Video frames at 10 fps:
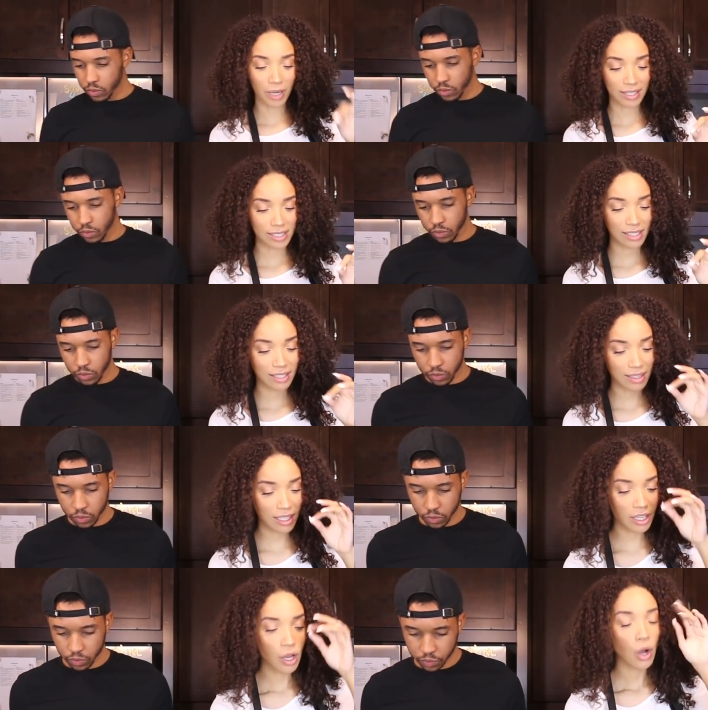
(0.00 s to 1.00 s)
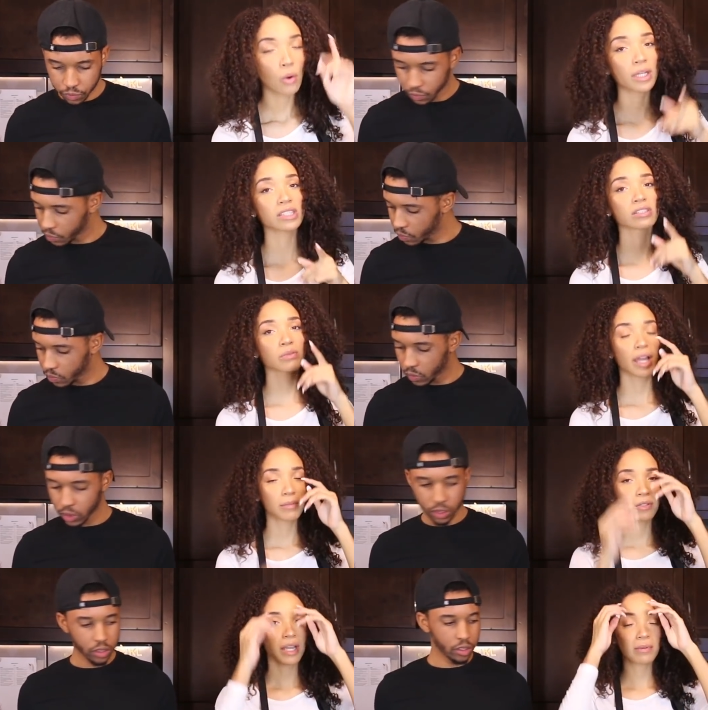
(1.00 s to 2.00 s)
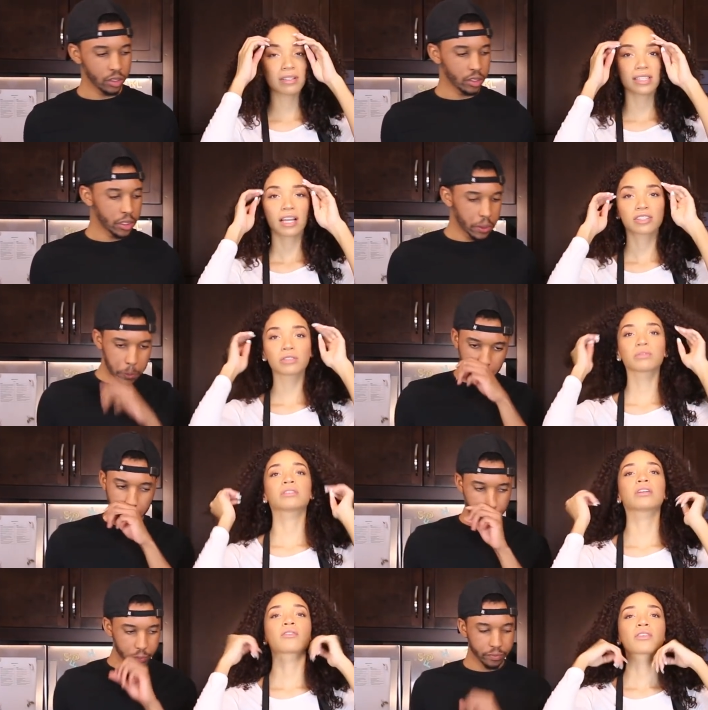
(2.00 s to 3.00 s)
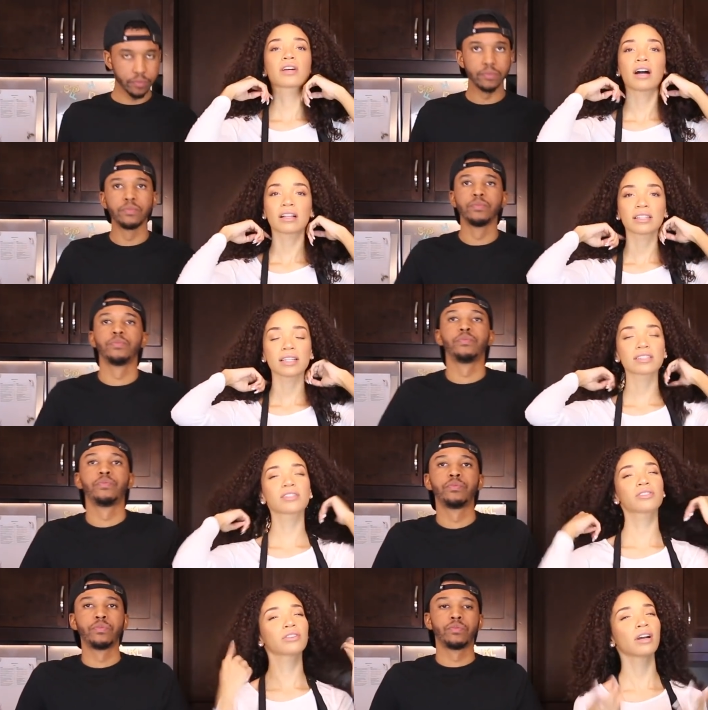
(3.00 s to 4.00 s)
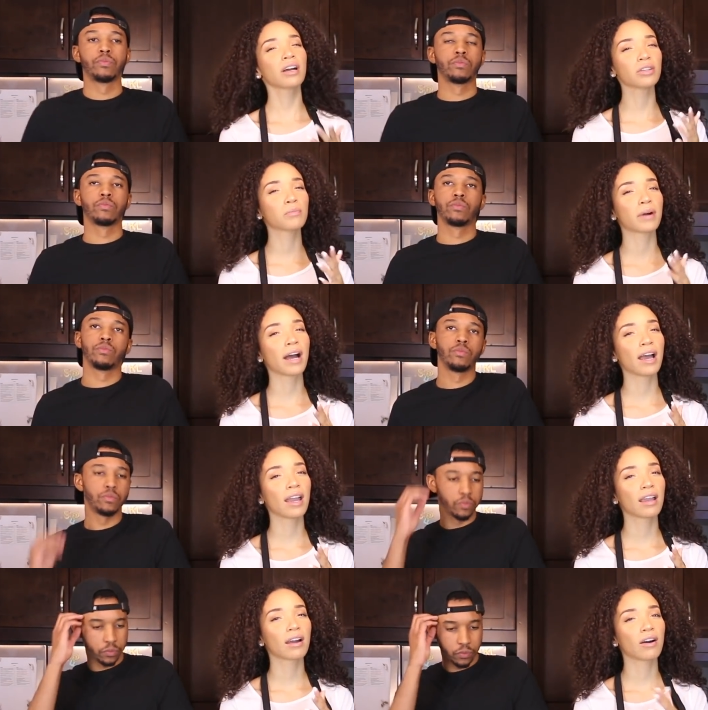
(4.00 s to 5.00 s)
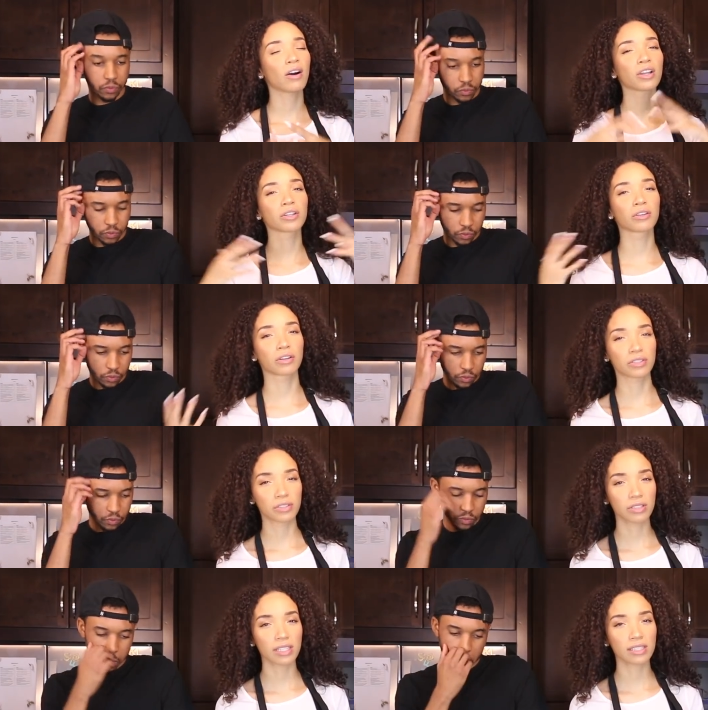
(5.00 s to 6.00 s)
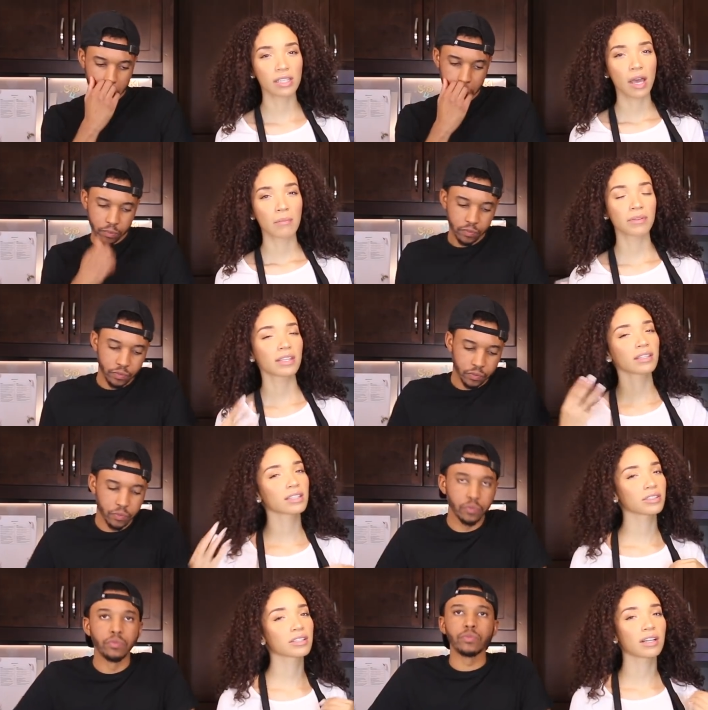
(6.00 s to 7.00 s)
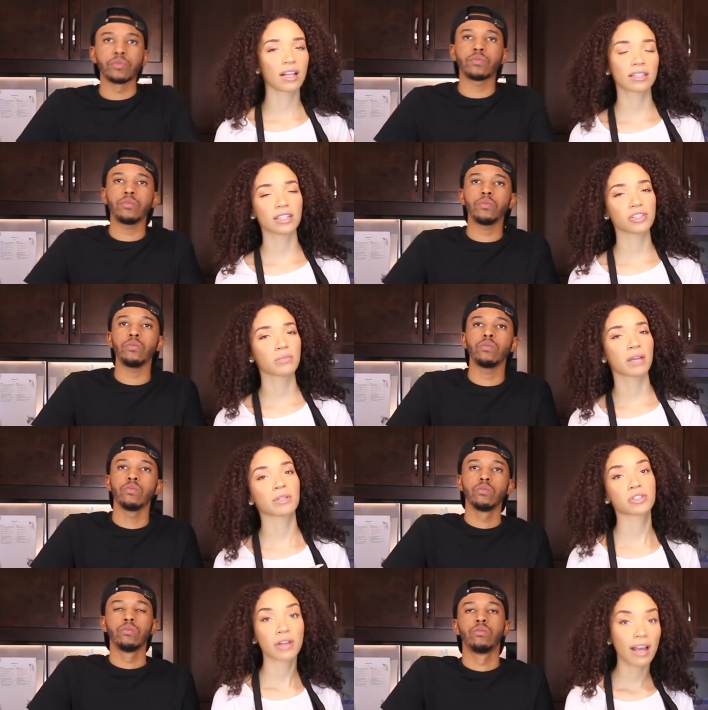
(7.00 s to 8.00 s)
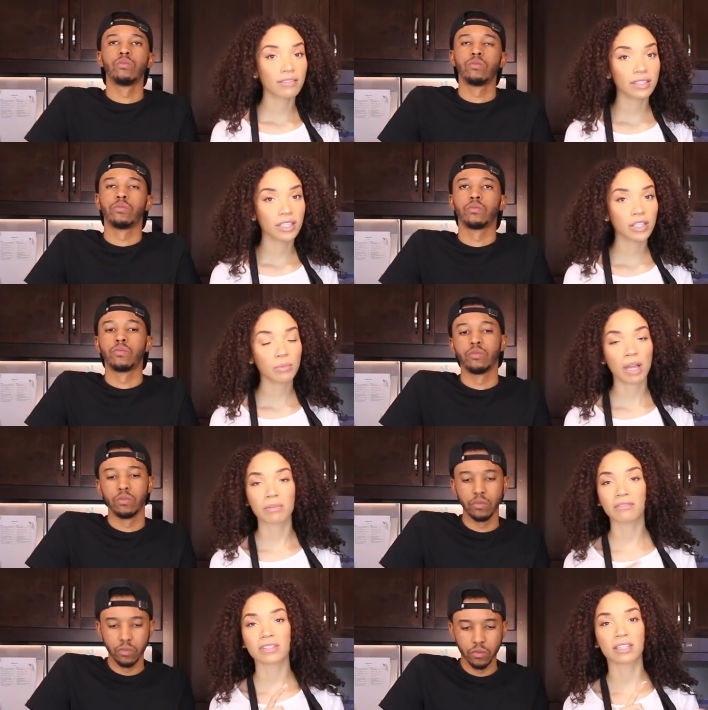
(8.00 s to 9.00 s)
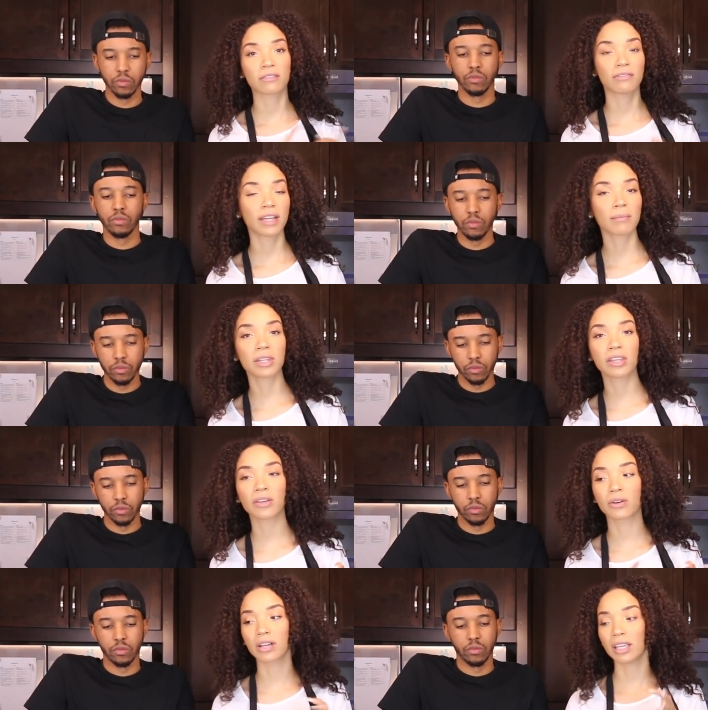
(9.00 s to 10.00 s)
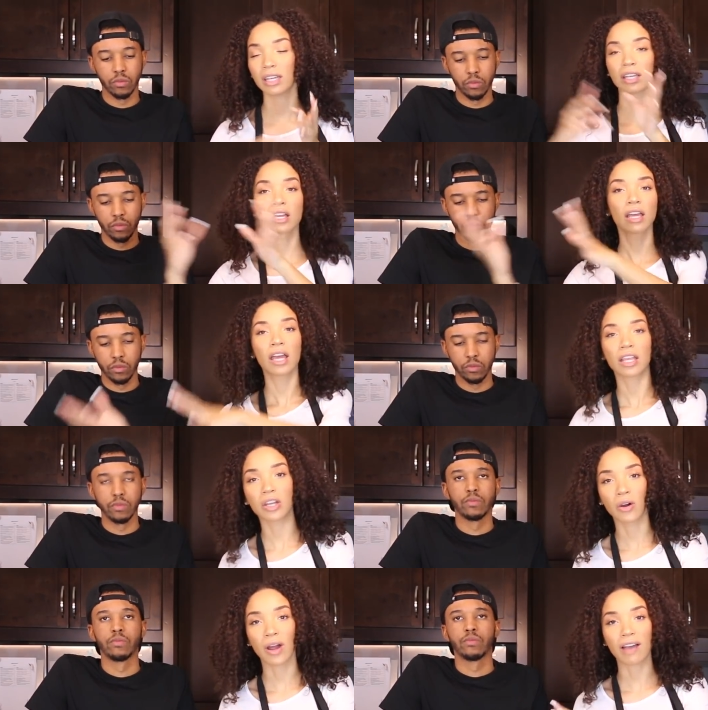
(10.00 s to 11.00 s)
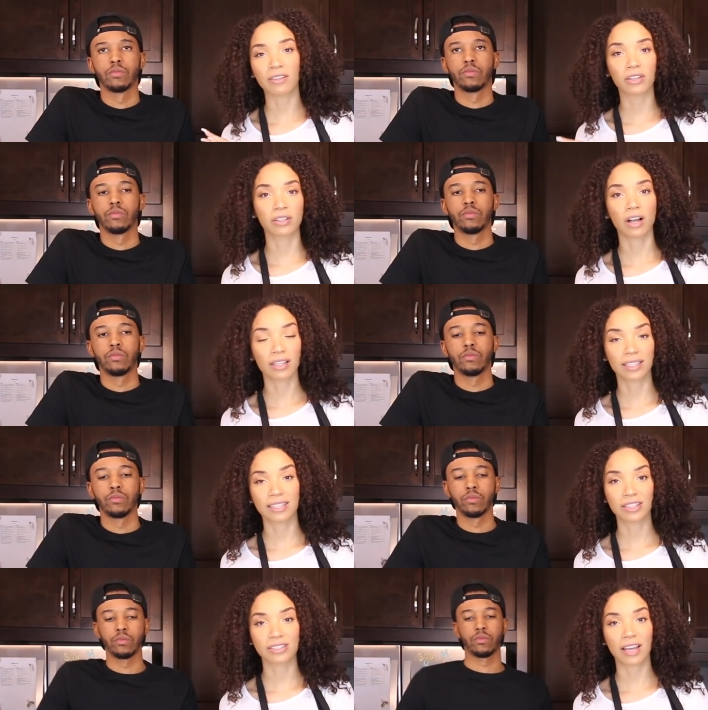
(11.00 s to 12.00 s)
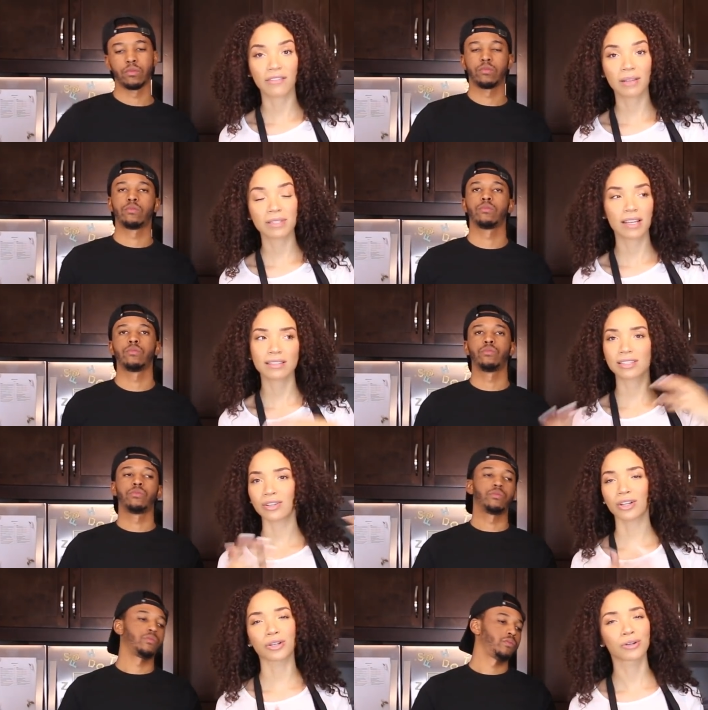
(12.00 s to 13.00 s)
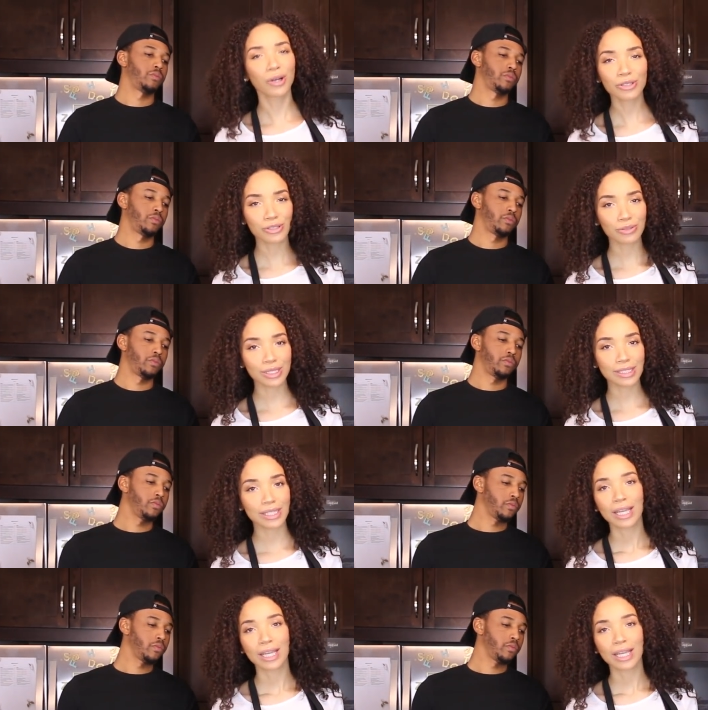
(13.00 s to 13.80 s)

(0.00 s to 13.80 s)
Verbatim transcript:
Speaker 1: wasting anything, which is why Blue Apron is actually really good for the holidays, because you know how you buy all your groceries, but then like during the holidays you might be traveling, you might be visiting family or eating, you know, having your holiday dinners at family's house, then all your groceries